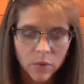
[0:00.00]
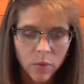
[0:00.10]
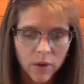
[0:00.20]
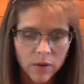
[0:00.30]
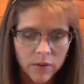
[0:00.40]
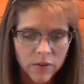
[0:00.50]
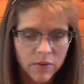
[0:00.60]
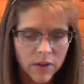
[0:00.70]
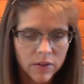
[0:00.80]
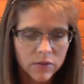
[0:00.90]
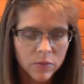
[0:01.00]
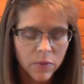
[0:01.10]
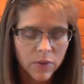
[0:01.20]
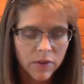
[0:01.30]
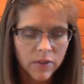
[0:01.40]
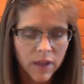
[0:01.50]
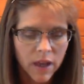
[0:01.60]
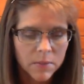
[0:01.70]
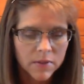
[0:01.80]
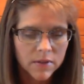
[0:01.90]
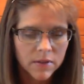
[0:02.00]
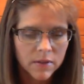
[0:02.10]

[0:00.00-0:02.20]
oil in their vessels with their lamps.